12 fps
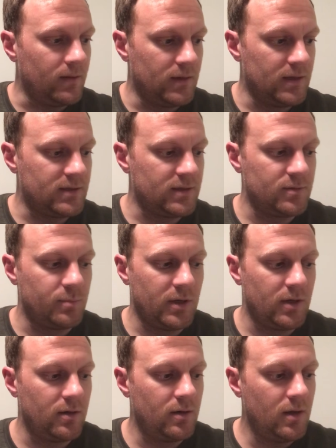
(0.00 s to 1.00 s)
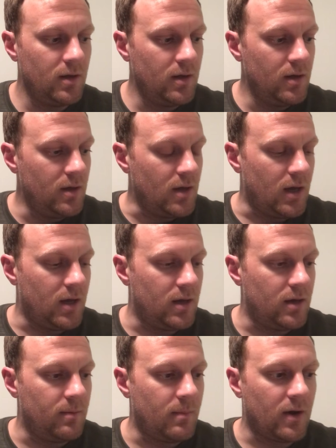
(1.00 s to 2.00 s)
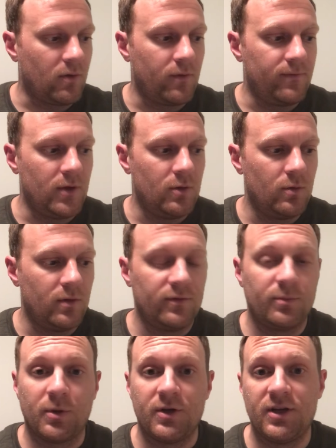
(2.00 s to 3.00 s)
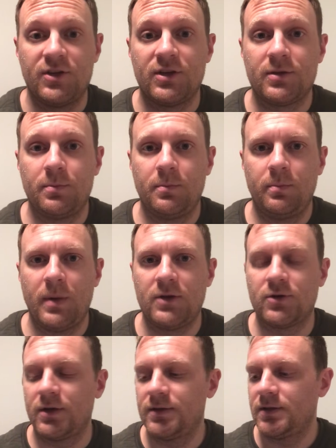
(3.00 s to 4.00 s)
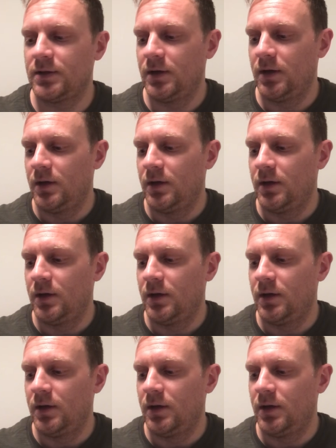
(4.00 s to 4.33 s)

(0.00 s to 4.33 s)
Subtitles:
This has been my review of Prodigious Patrons.